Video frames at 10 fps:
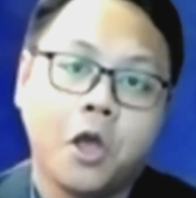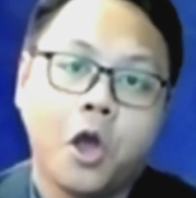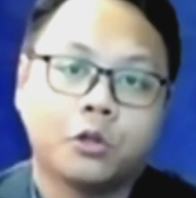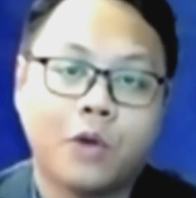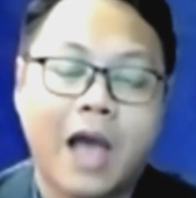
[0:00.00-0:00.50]

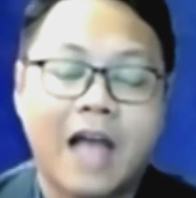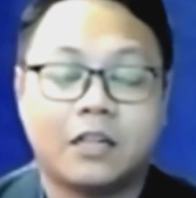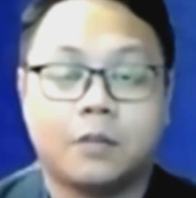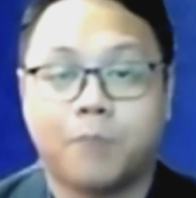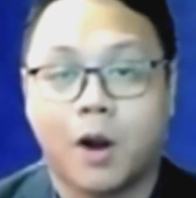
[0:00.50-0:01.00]
to handle
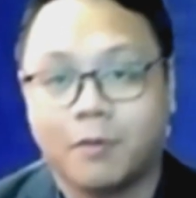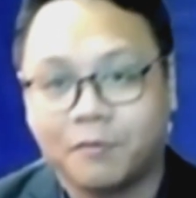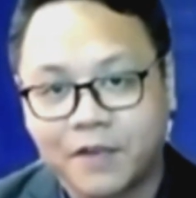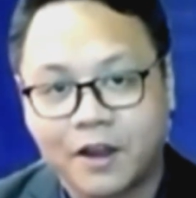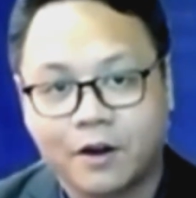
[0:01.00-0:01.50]
BARM
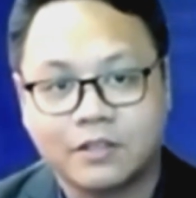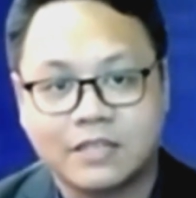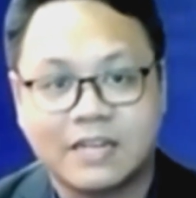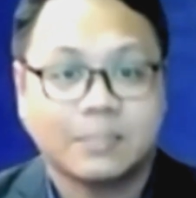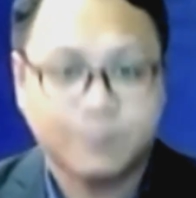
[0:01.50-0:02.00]
affairs and
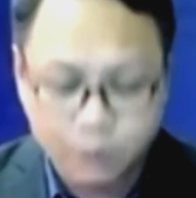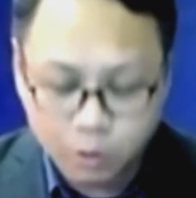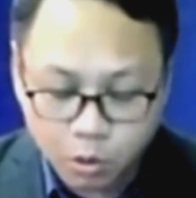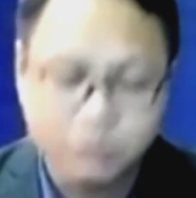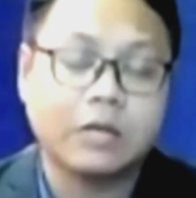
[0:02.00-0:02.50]
has been
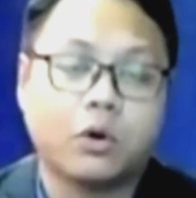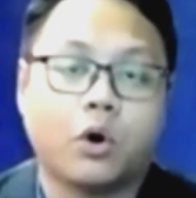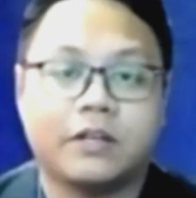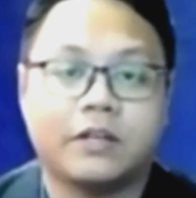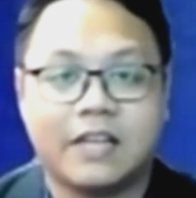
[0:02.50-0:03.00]
closely
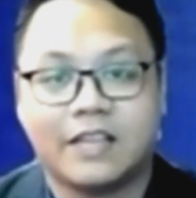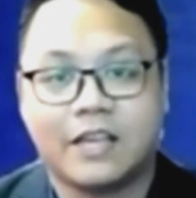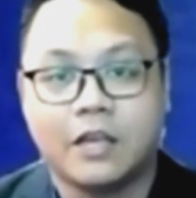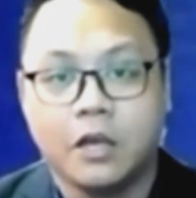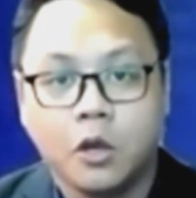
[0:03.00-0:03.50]
coordinating
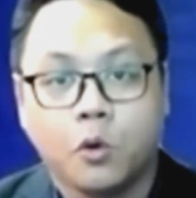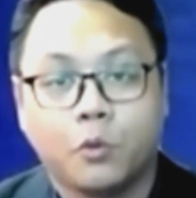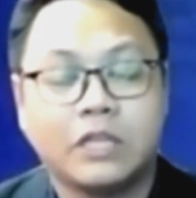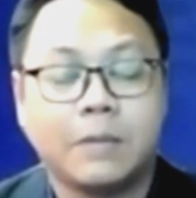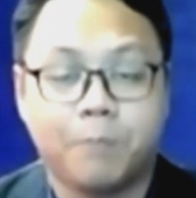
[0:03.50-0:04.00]
with
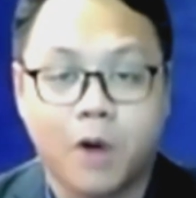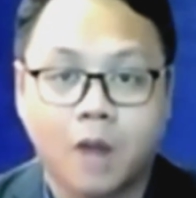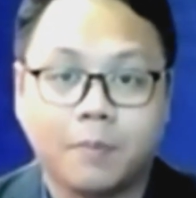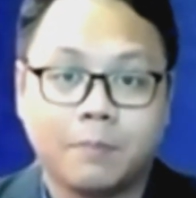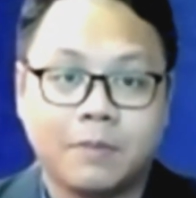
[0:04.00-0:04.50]
the
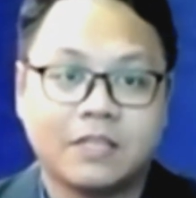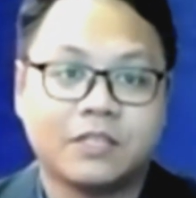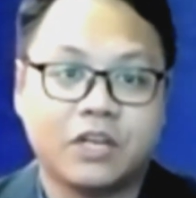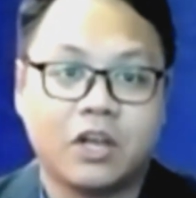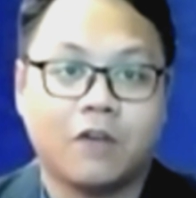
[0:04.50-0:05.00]
BARM
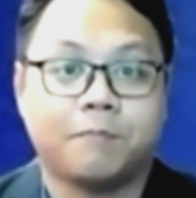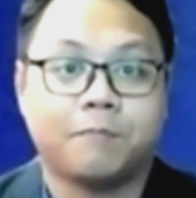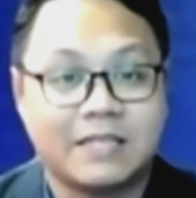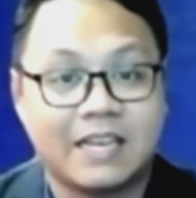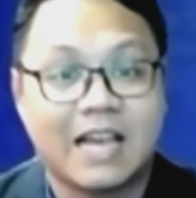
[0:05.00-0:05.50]
Ministry of
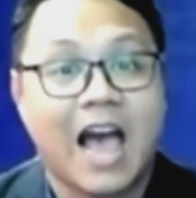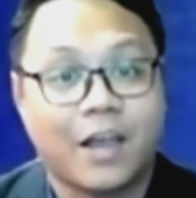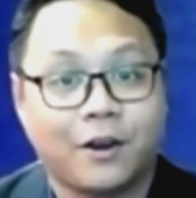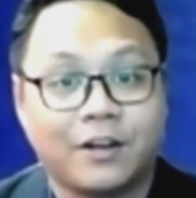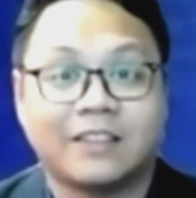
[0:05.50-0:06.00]
Basic,
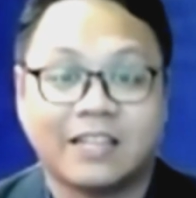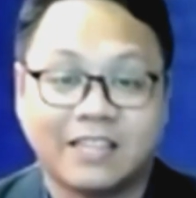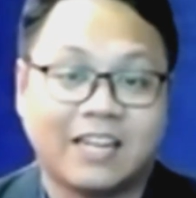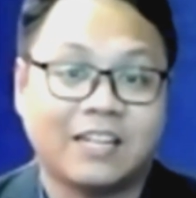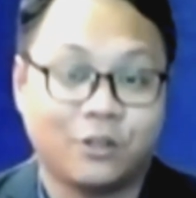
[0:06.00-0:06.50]
Higher, and
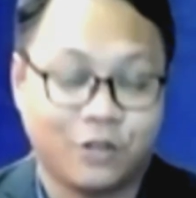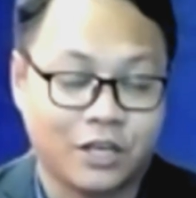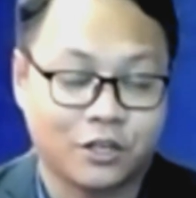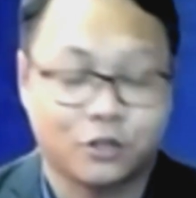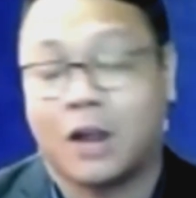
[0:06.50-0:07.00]
Technical
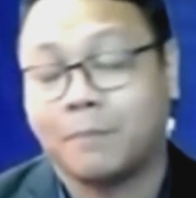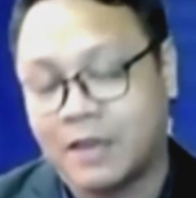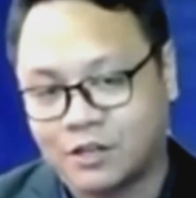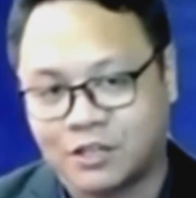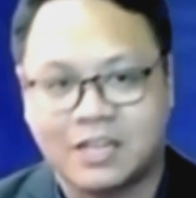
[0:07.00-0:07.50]
Education, or
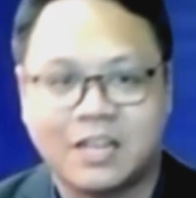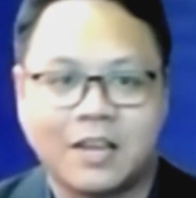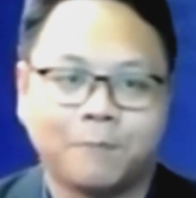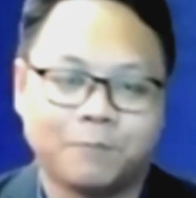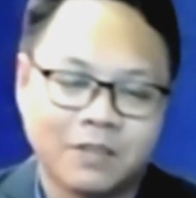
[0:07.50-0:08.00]
MBHT.
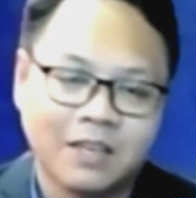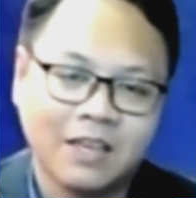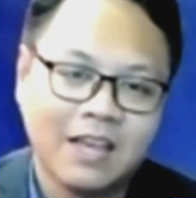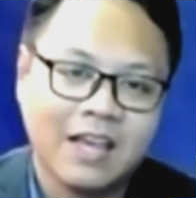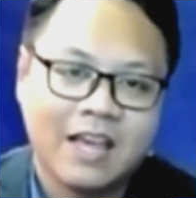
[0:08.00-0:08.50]

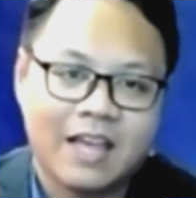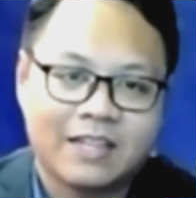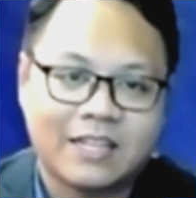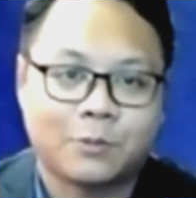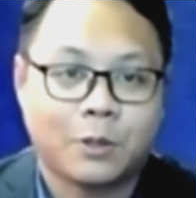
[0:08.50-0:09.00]

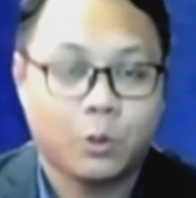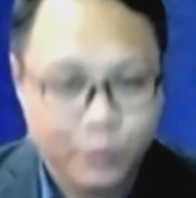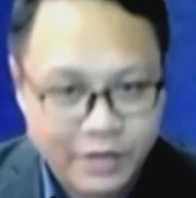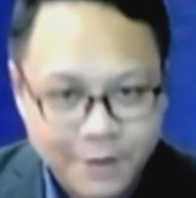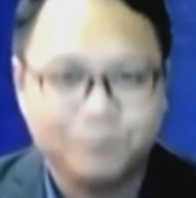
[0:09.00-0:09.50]
That's why
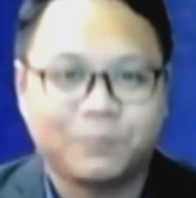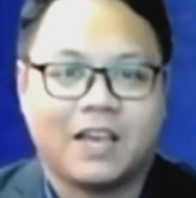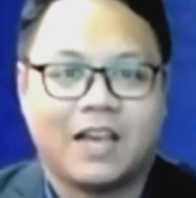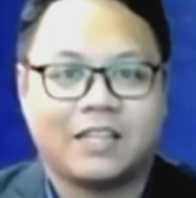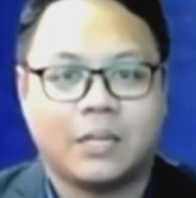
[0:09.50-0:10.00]
we,
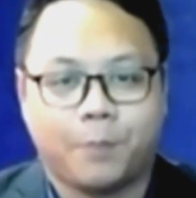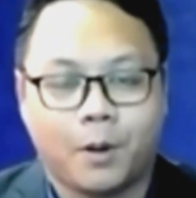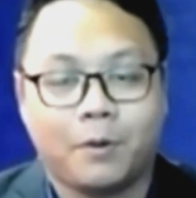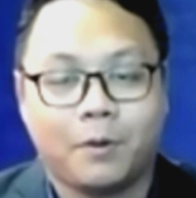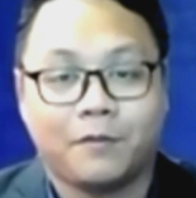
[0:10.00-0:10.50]
at the
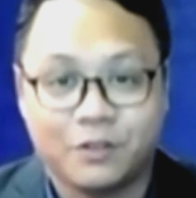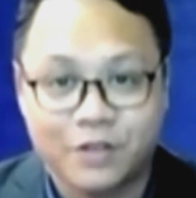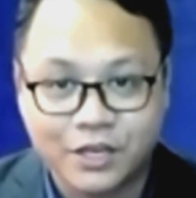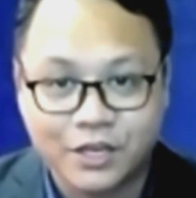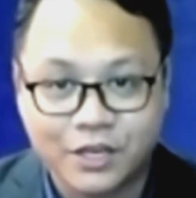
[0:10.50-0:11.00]
Department of
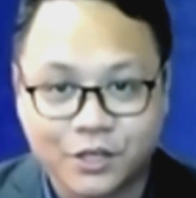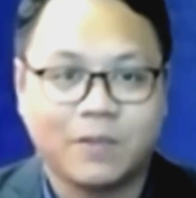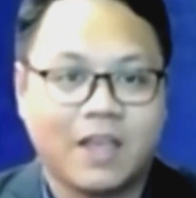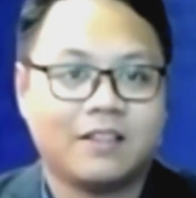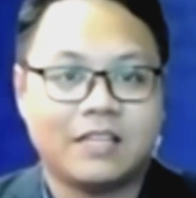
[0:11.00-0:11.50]
Education
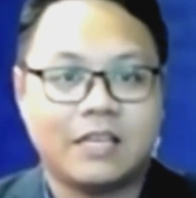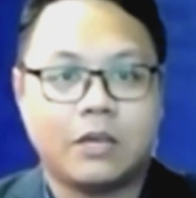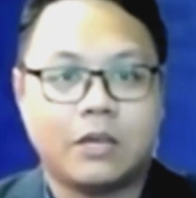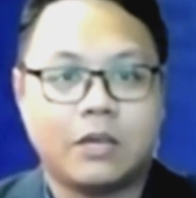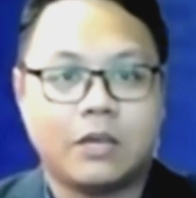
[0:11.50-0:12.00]
and the
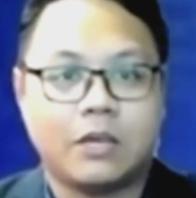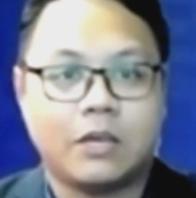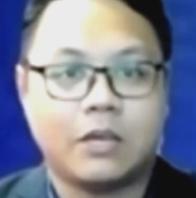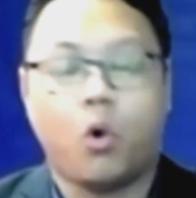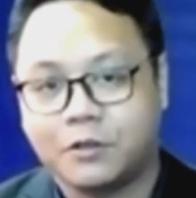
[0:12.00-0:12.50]
whole
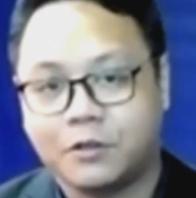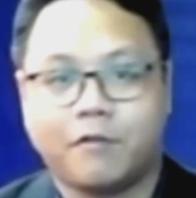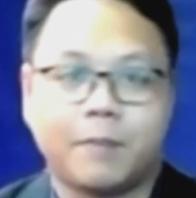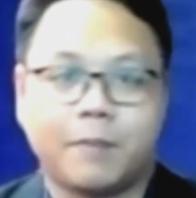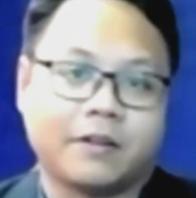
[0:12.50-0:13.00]
Philippine government,